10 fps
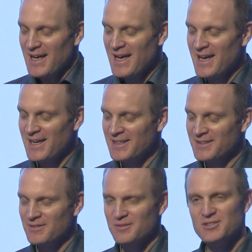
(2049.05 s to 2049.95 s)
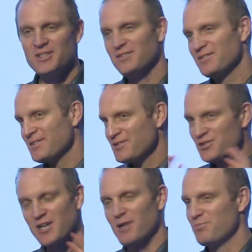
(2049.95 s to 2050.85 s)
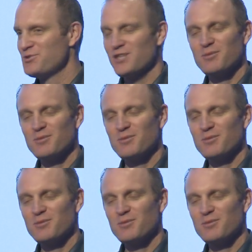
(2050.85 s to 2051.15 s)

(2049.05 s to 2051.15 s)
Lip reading: and just sharp.